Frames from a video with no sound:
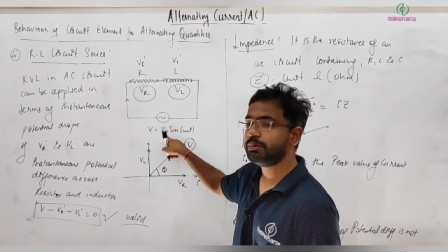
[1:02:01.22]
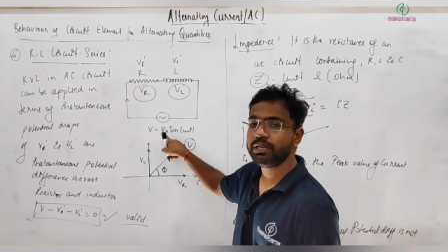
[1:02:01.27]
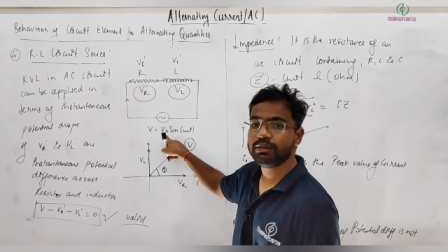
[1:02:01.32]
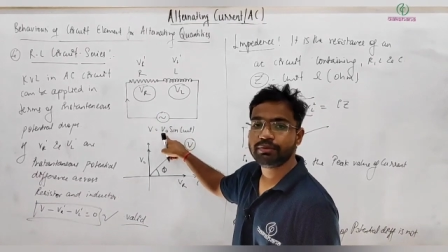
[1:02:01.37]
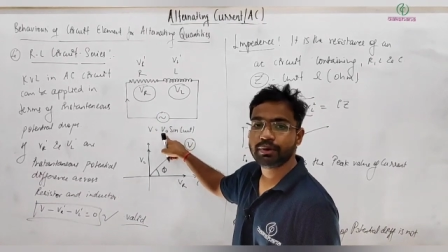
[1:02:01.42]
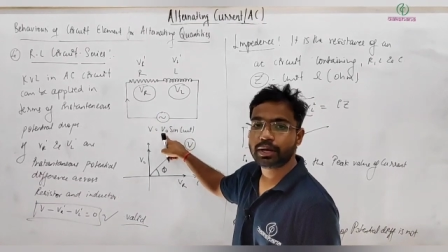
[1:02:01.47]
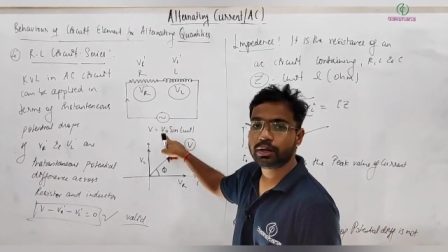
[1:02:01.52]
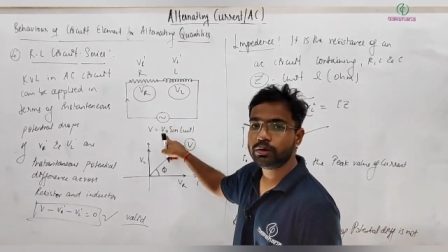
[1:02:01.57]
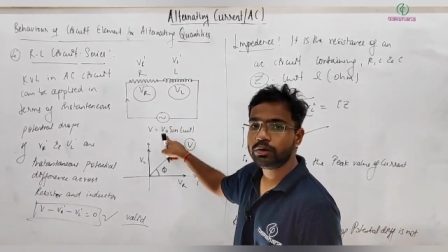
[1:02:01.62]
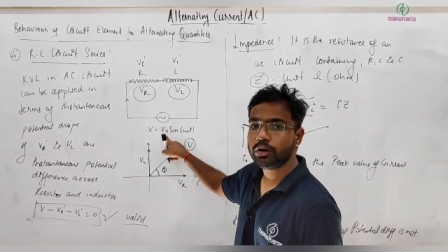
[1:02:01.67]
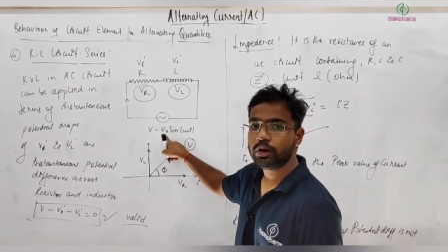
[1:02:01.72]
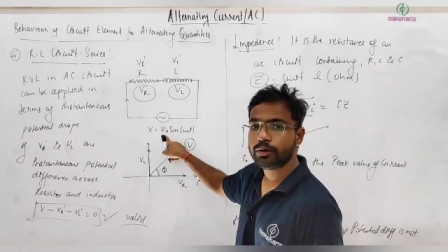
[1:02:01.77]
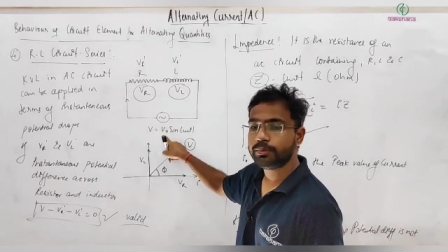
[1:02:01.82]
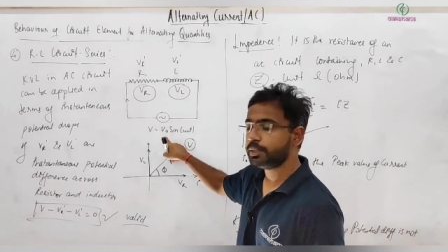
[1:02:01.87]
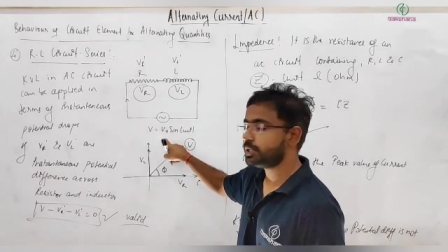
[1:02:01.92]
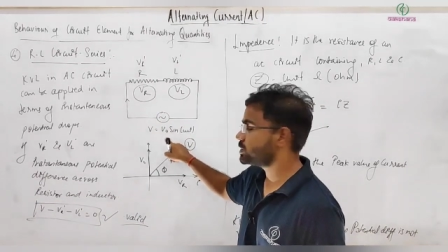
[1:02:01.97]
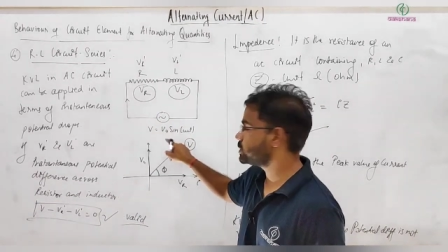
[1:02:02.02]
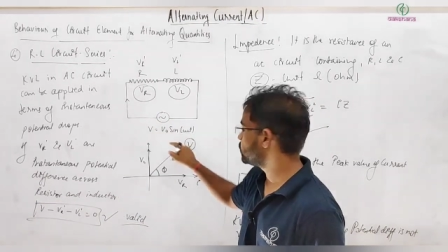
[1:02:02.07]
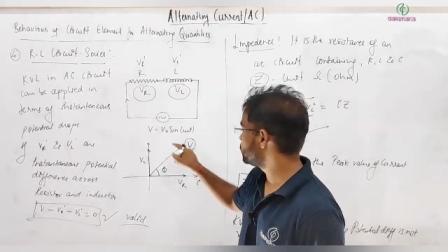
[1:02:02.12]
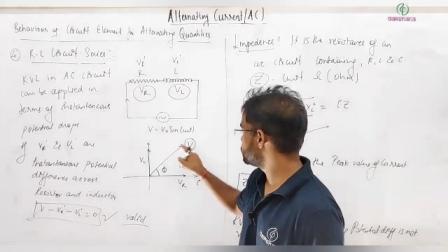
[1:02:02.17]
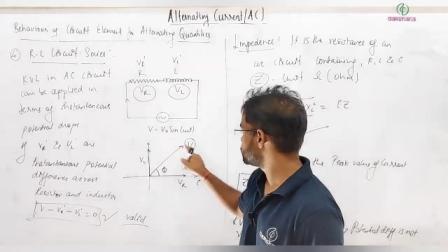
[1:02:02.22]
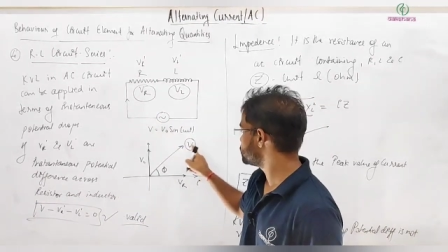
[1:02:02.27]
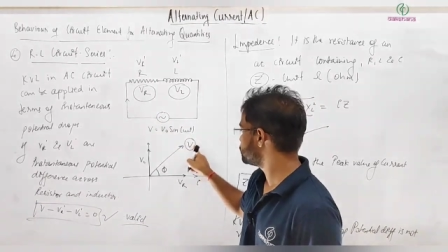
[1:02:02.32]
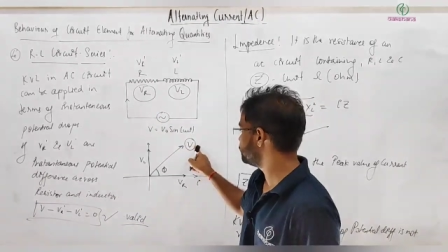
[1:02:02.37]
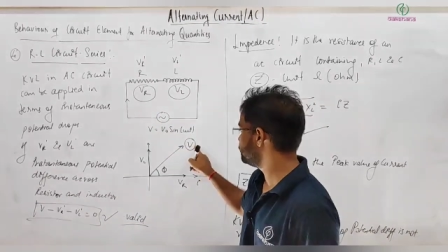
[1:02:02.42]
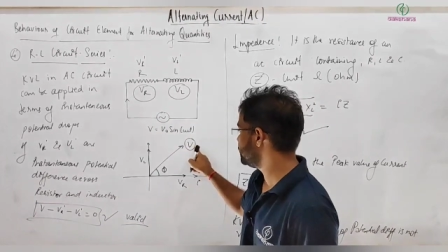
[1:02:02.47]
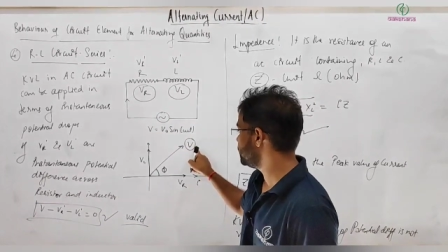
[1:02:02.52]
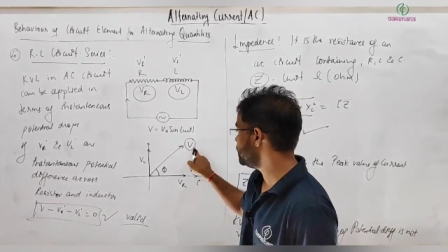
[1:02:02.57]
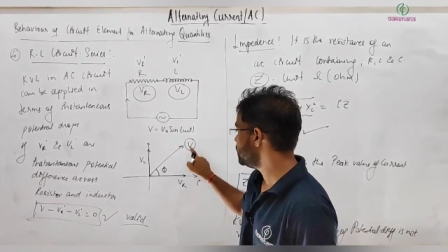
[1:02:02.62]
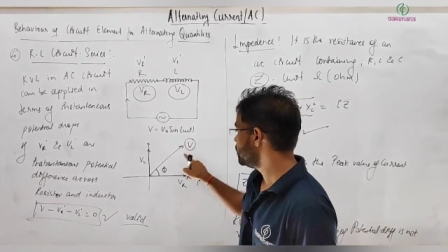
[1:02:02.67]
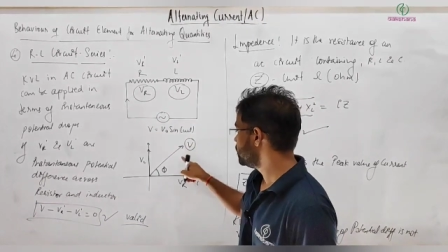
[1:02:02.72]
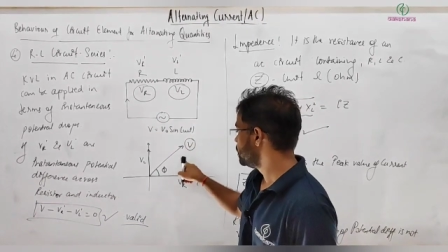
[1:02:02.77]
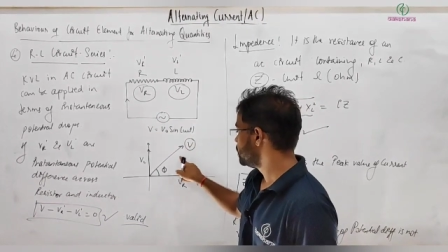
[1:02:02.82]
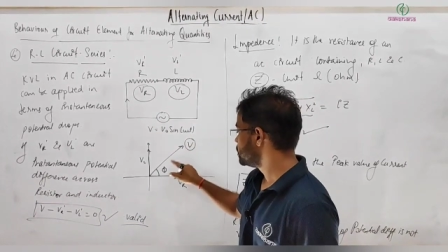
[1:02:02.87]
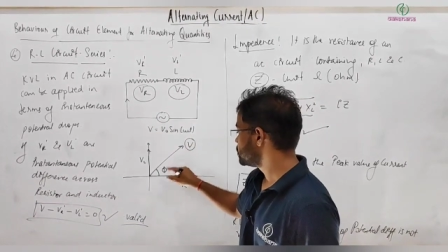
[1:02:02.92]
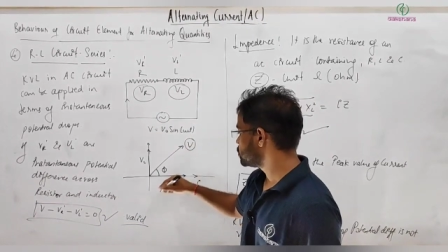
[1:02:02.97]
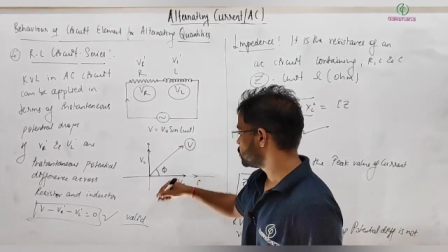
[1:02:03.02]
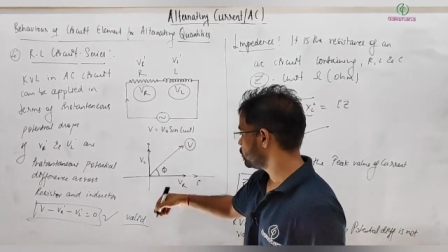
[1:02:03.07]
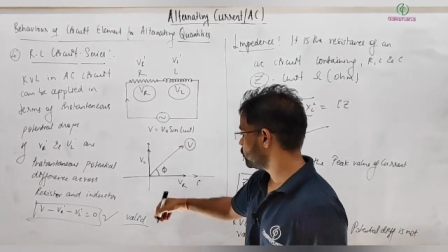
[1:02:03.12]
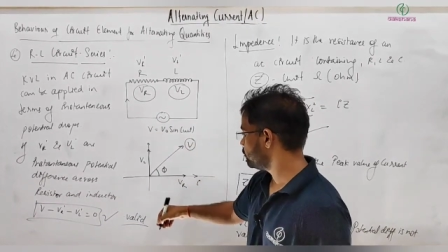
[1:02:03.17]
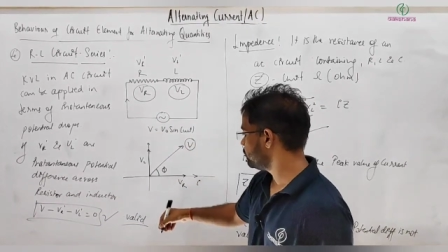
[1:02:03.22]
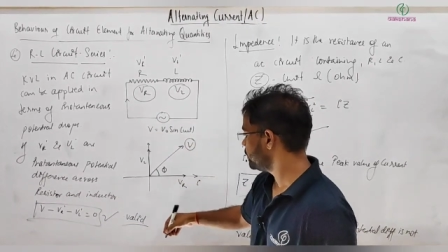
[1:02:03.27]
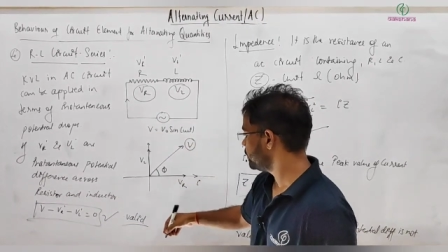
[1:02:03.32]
peak value of the source V. So